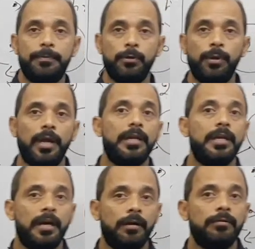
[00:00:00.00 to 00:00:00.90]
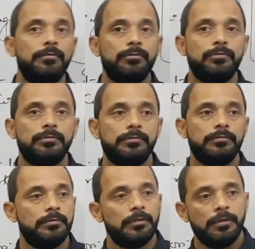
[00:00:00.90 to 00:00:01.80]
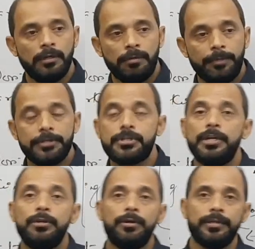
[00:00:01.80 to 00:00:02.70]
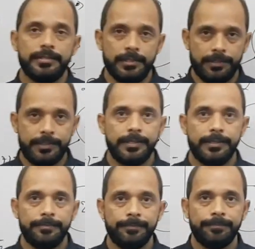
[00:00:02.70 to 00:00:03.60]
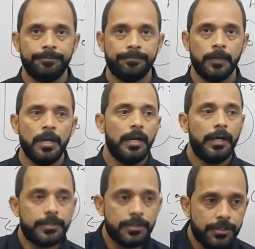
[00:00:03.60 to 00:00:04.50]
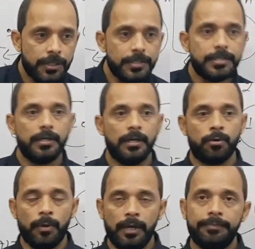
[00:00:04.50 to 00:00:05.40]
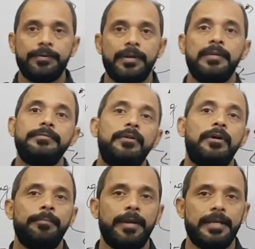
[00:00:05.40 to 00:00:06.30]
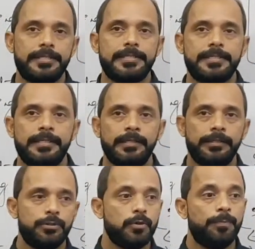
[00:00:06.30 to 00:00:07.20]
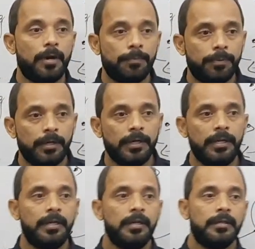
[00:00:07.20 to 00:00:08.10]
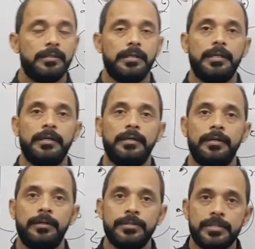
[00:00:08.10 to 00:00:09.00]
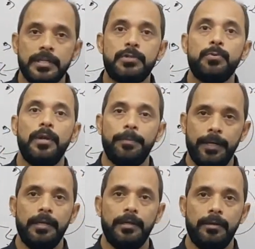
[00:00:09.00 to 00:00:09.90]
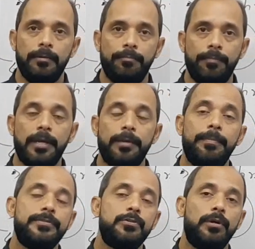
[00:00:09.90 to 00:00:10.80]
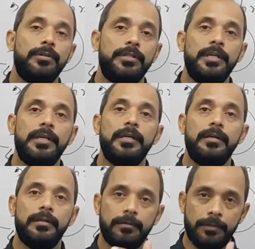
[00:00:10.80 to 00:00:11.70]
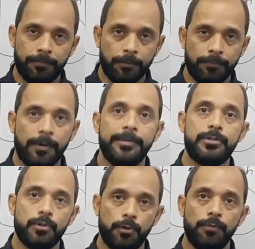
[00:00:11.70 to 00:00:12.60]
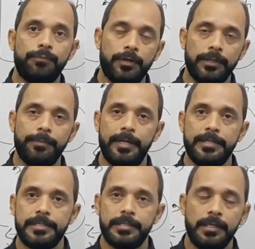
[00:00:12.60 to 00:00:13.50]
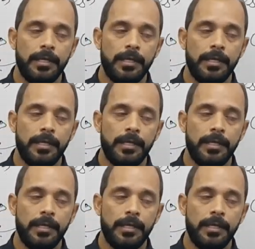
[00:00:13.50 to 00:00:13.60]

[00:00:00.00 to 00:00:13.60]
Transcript: you anyhow to maintain your result. It's just a qualifying for mains. So properly the result will be made based on the performance you do for the mains.